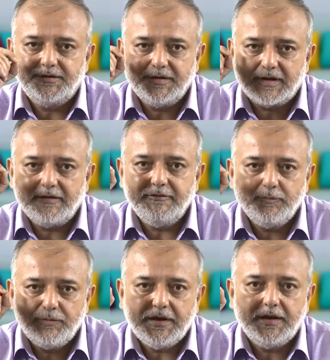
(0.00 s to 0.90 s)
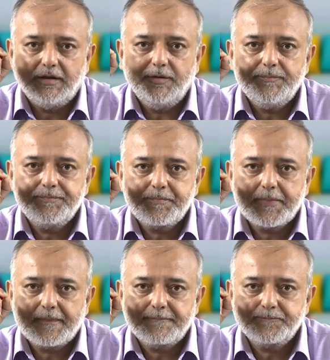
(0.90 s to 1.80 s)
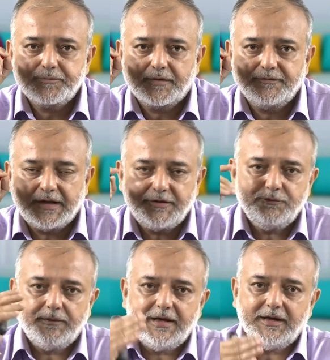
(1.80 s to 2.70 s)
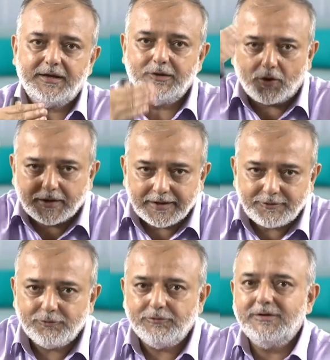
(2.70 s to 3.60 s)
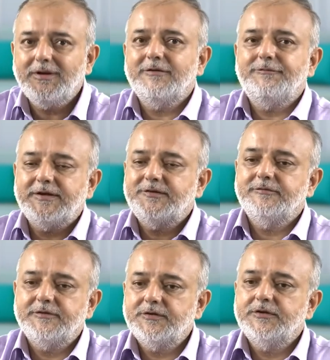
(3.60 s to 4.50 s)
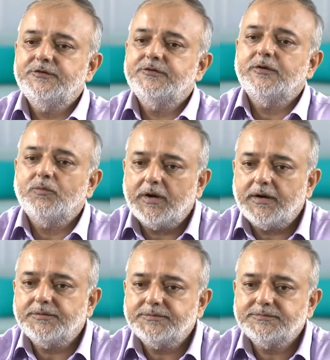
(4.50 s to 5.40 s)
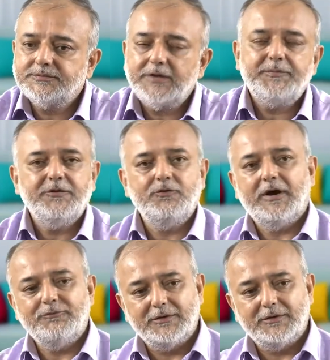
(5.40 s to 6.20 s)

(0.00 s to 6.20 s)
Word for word: deriving meaning that is why a longitudinal reflexive research is required. That means you have to